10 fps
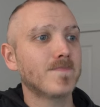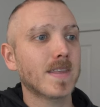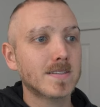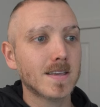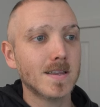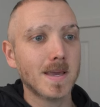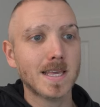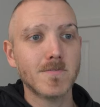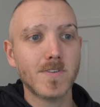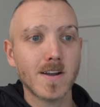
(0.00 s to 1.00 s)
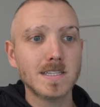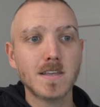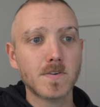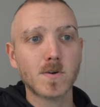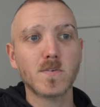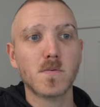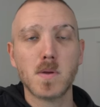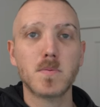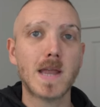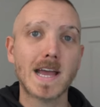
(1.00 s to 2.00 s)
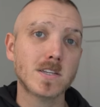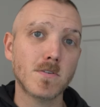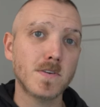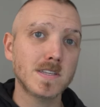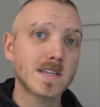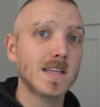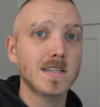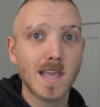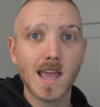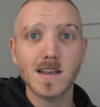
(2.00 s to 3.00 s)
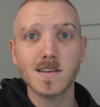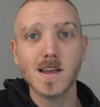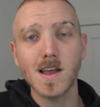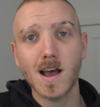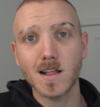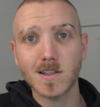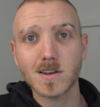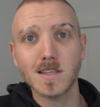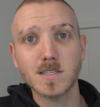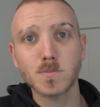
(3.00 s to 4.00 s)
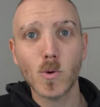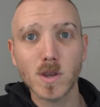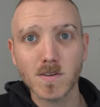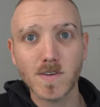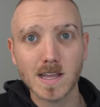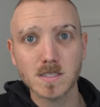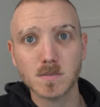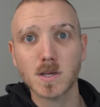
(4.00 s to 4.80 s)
it's going to make it very difficult for people to actually physically attend a lot of these sporting events,